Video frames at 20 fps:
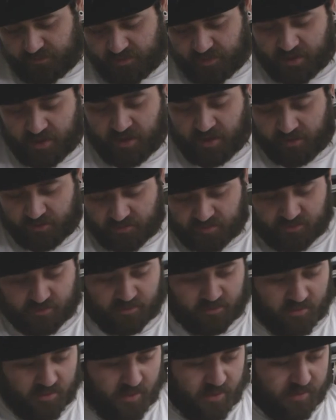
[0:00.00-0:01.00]
X or
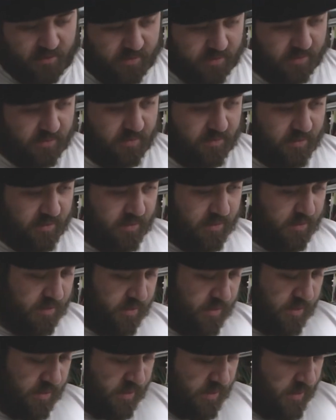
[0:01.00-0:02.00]
cross.
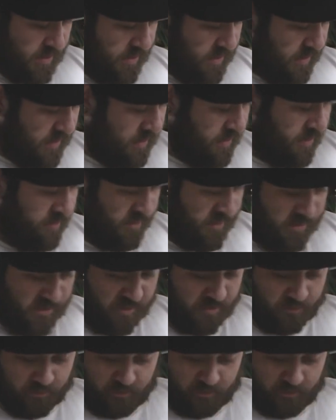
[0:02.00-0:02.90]
It's just a